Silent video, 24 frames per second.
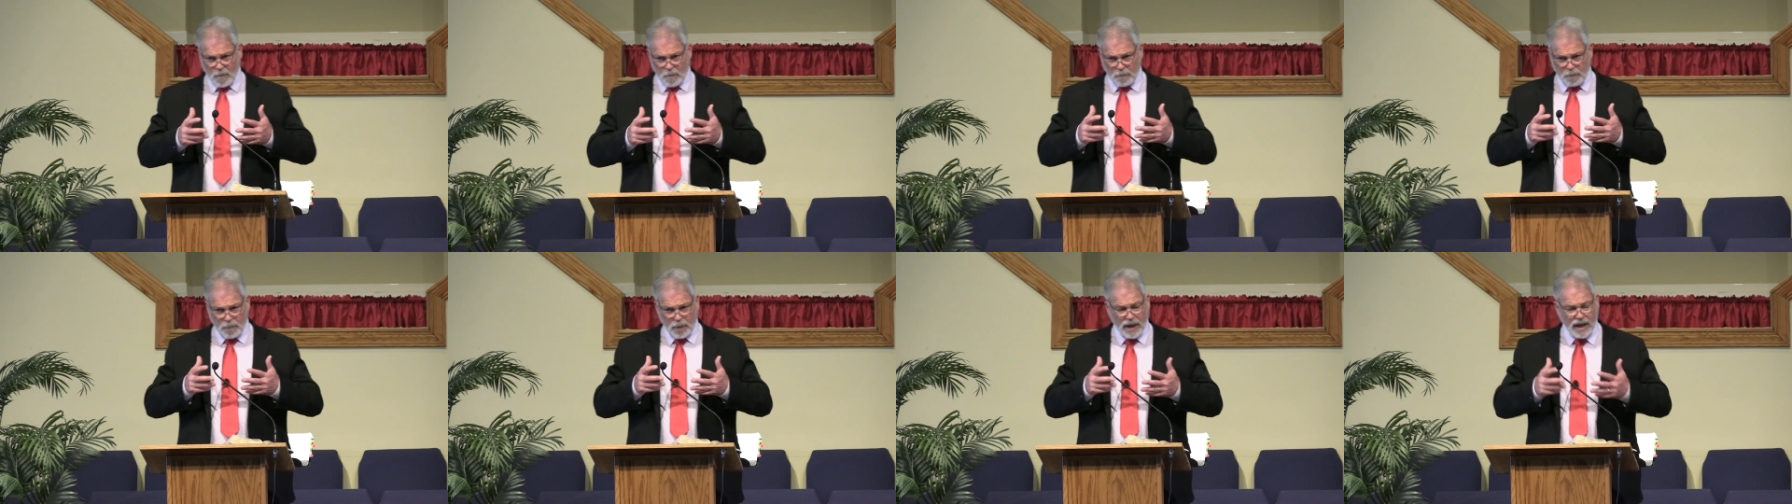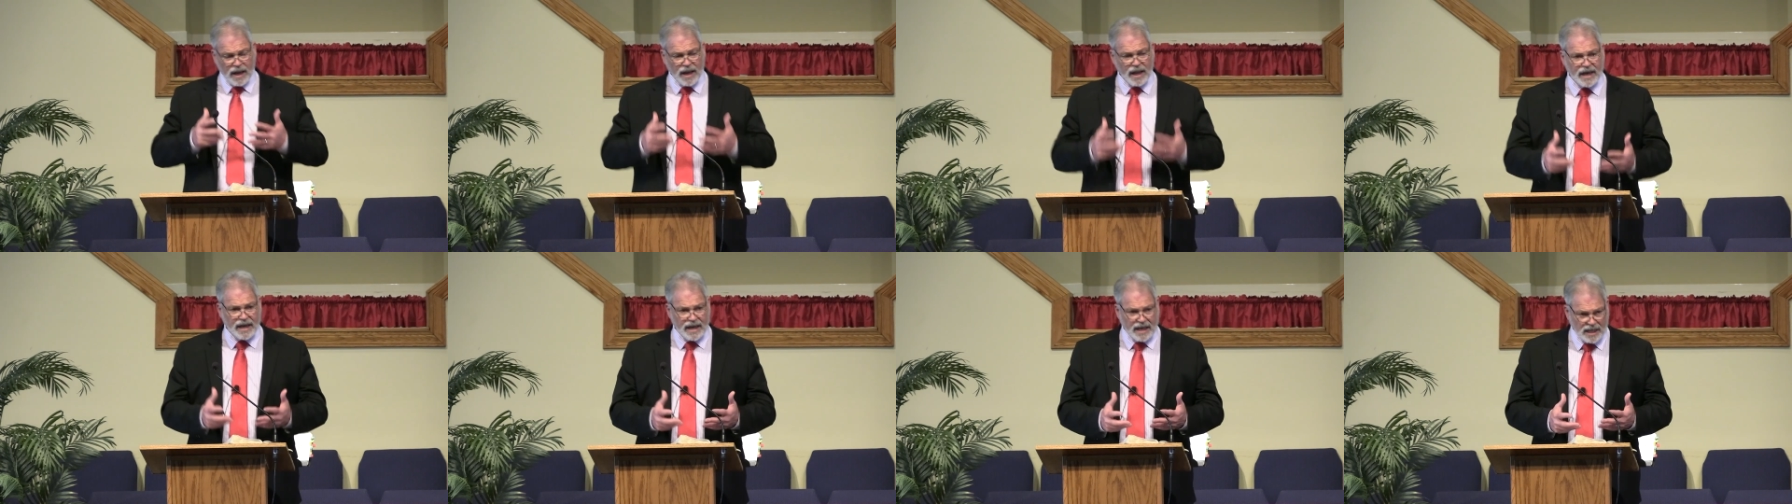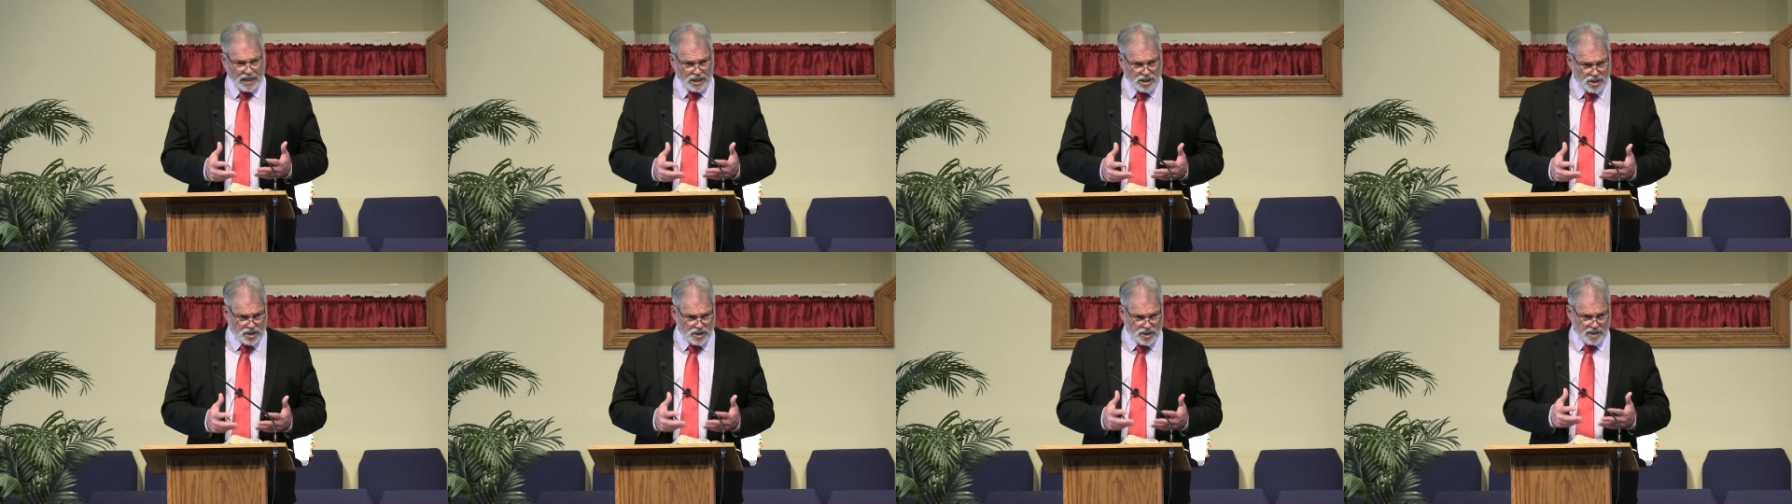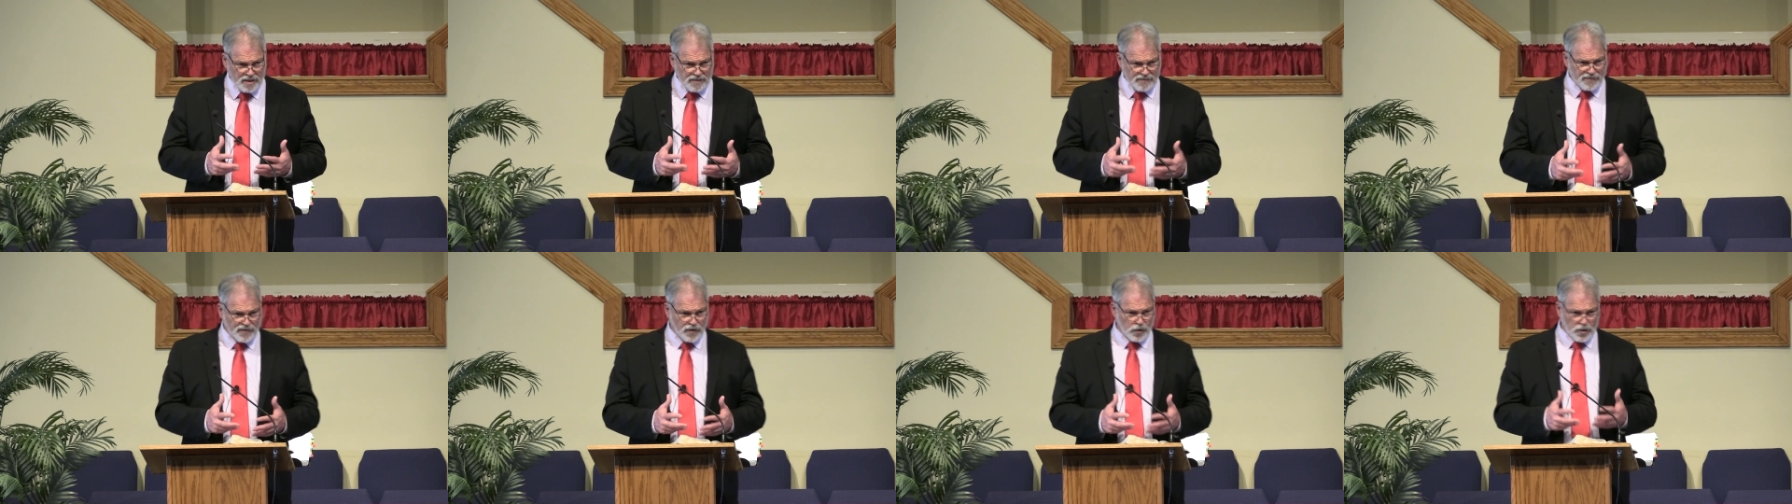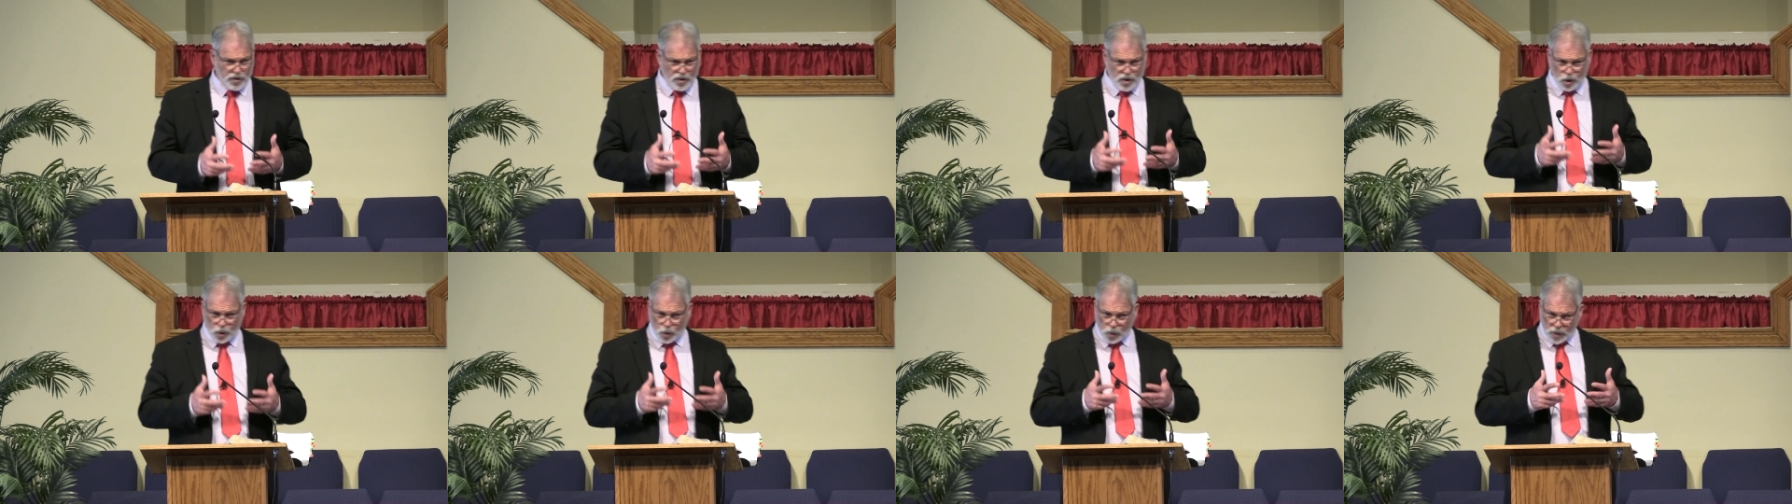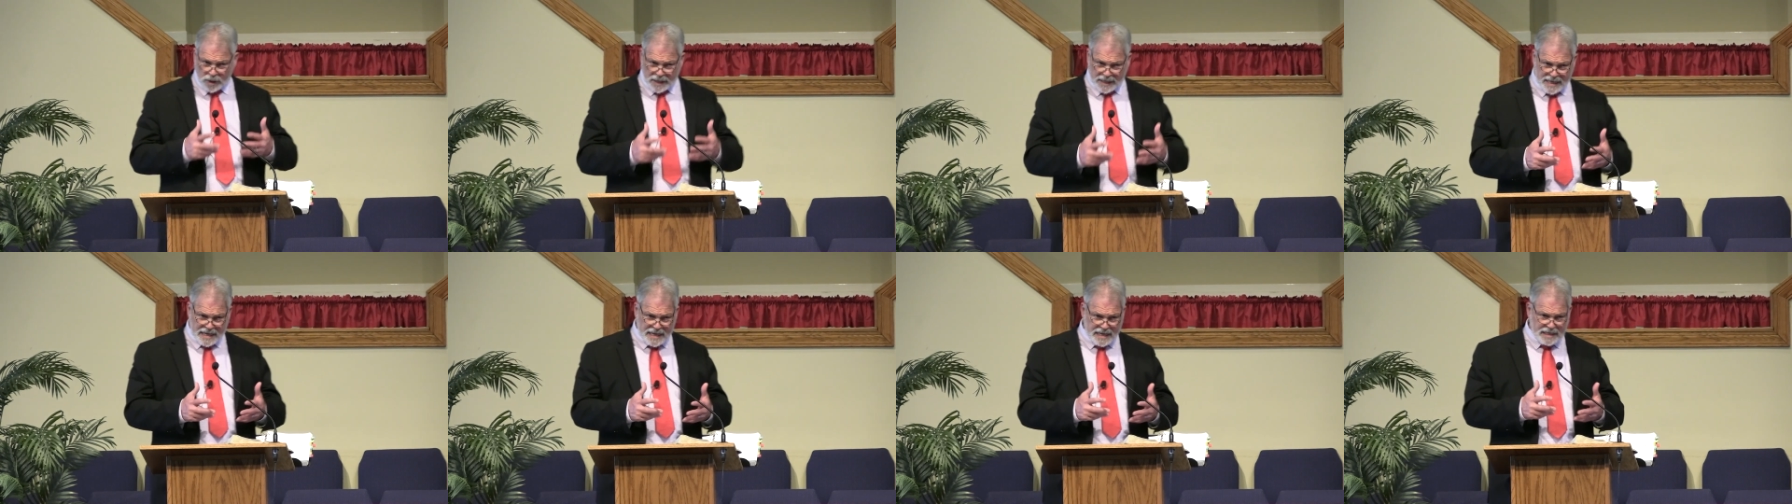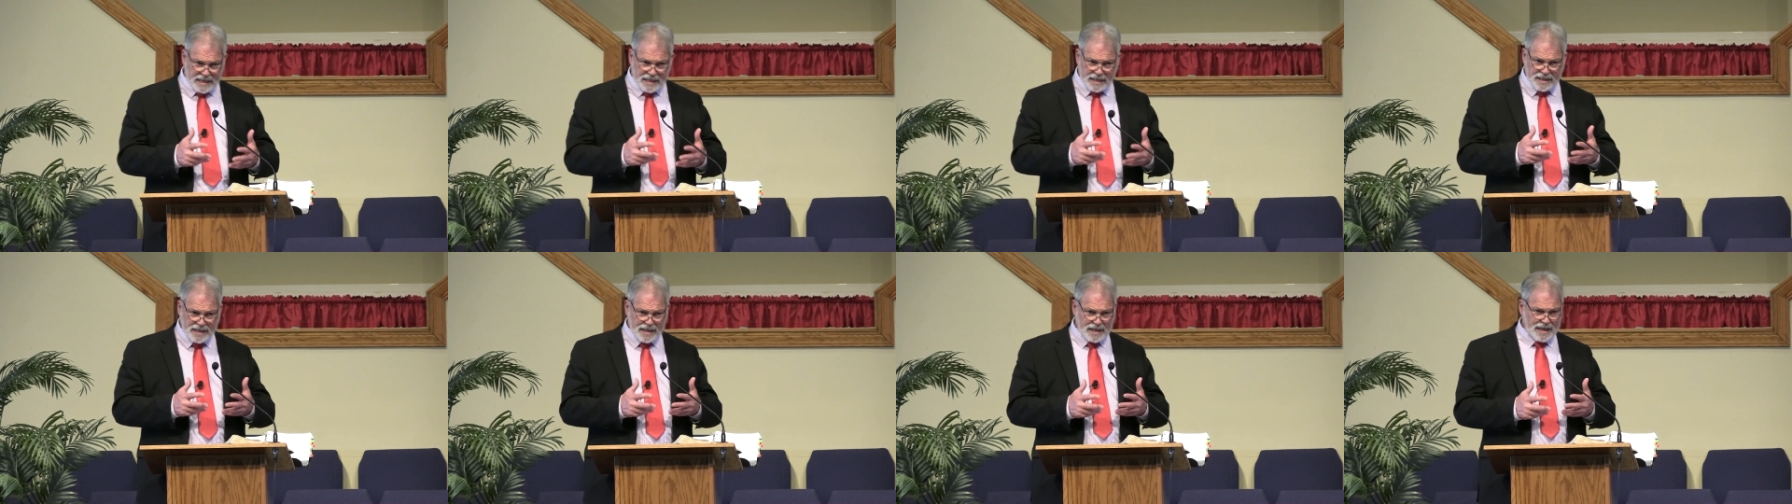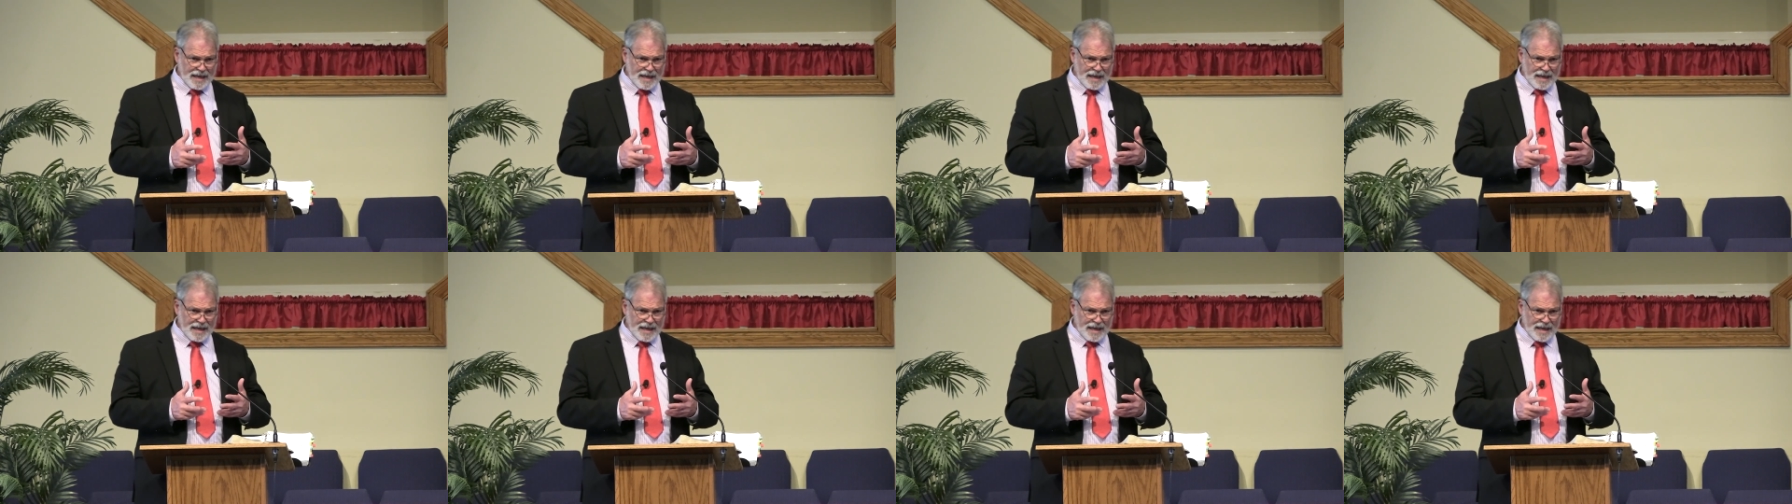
place for the unique